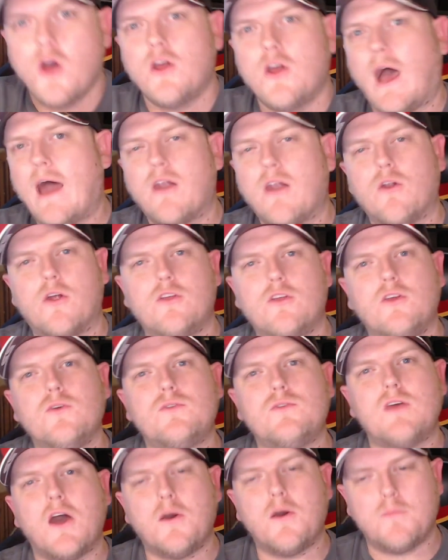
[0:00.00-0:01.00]
I don't know. You
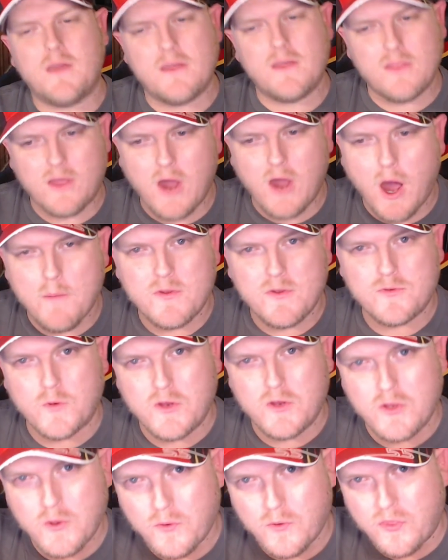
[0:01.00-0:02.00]
tell me in the comments what
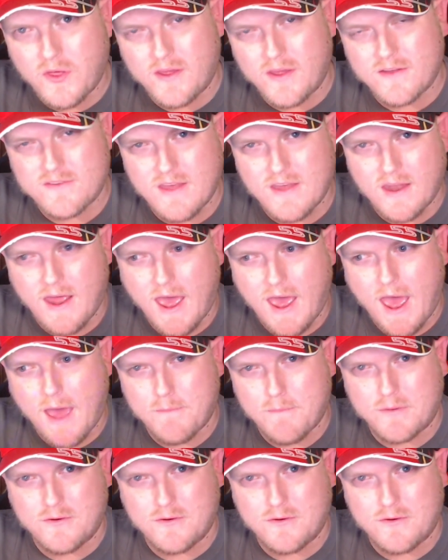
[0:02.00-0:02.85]
you think is going to happen